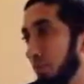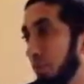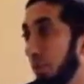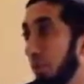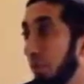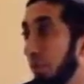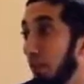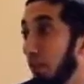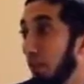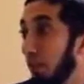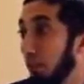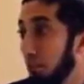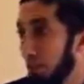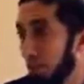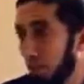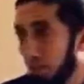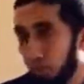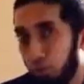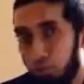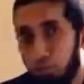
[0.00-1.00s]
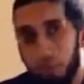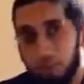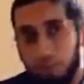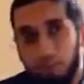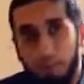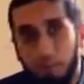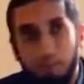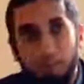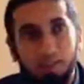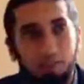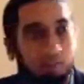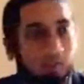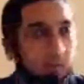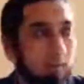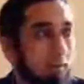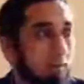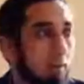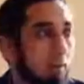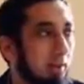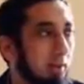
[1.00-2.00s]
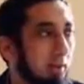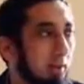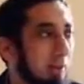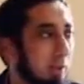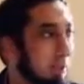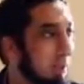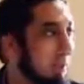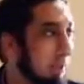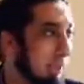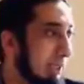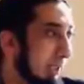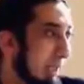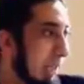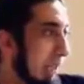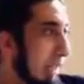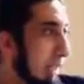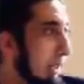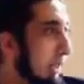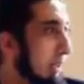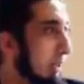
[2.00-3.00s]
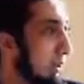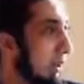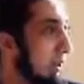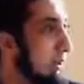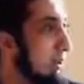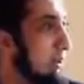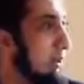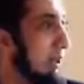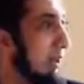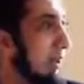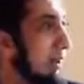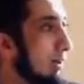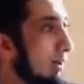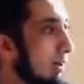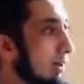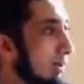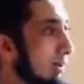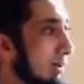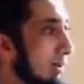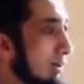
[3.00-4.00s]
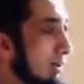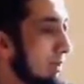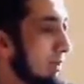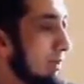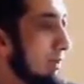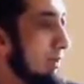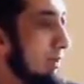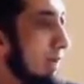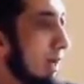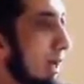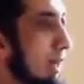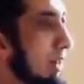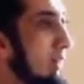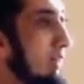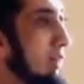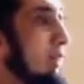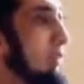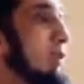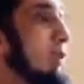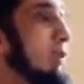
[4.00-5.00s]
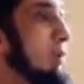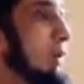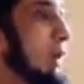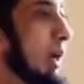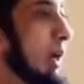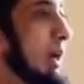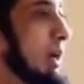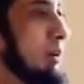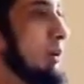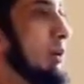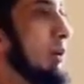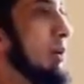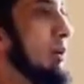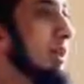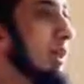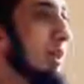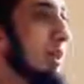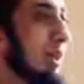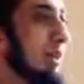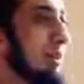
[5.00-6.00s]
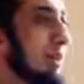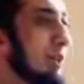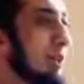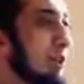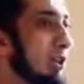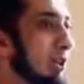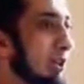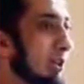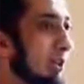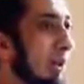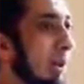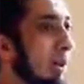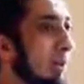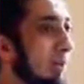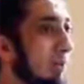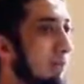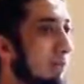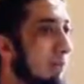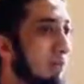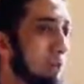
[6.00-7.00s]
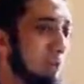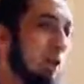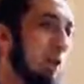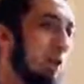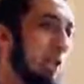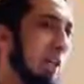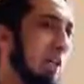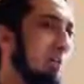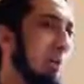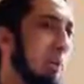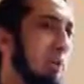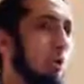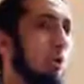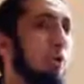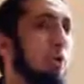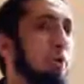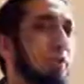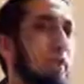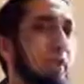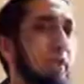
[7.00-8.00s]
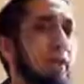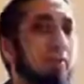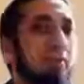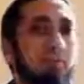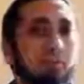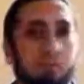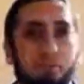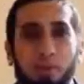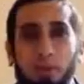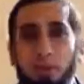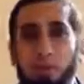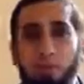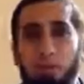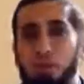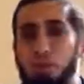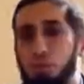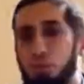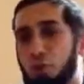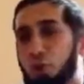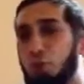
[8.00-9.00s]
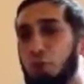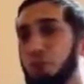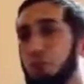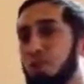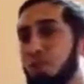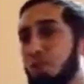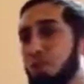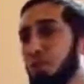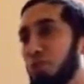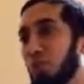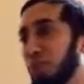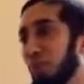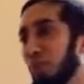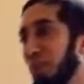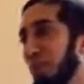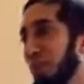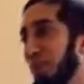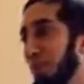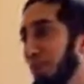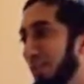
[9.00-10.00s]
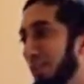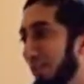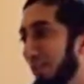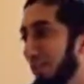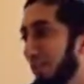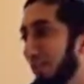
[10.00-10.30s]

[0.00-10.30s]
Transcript: You don't even listen to what it says. It's just sitting there on the shelf. And even if you read it, you don't connect it to your life. It's talking about old times. It's just stories that you're reading.